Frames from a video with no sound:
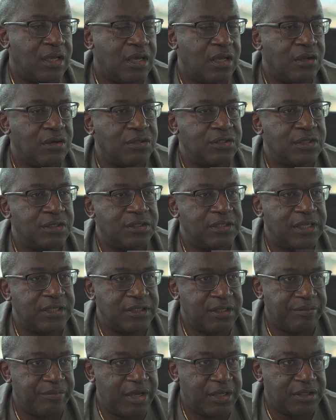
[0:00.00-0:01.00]
It also
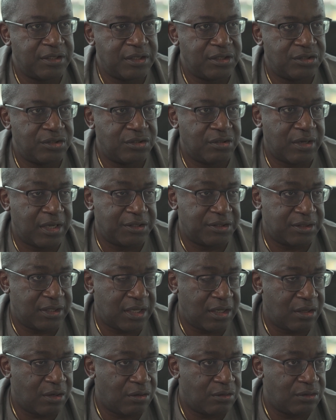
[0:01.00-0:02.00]
sends a message to our
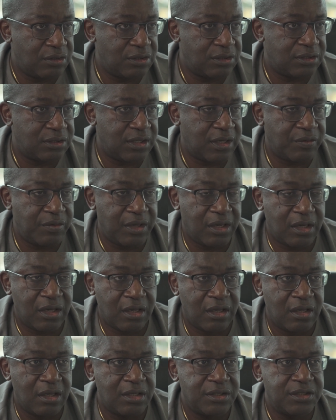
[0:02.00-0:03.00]
stakeholders that we
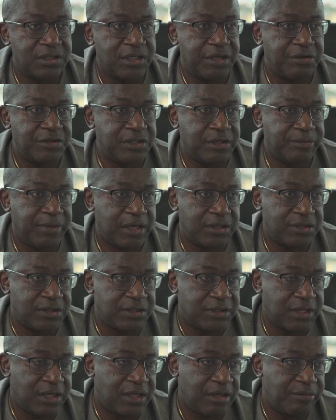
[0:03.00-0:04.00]
are serious about
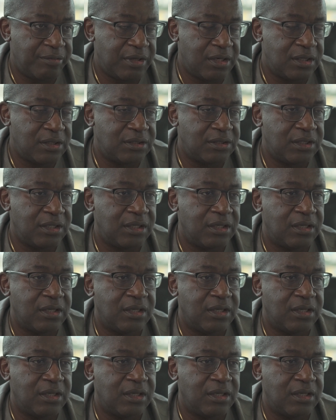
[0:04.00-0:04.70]
sustainability.